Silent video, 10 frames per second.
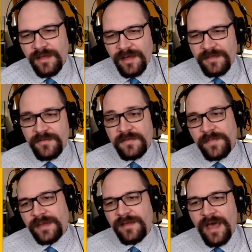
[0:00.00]
As you
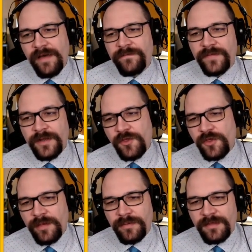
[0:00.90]
inspect the half-finished
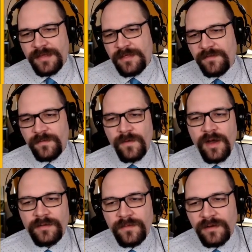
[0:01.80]
ship, a sense of
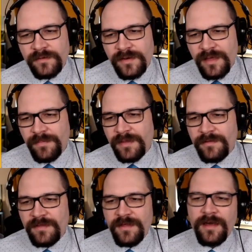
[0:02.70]
quiet wonder keeping
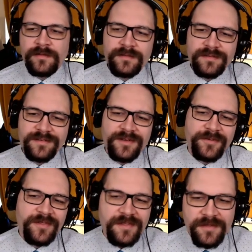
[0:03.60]
you silent, you
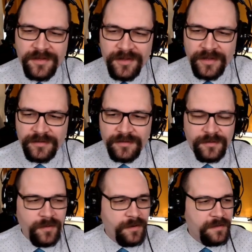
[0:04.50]
notice a glint
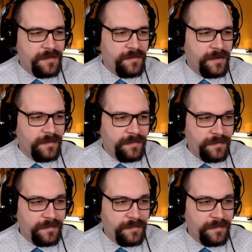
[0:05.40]
towards its rear.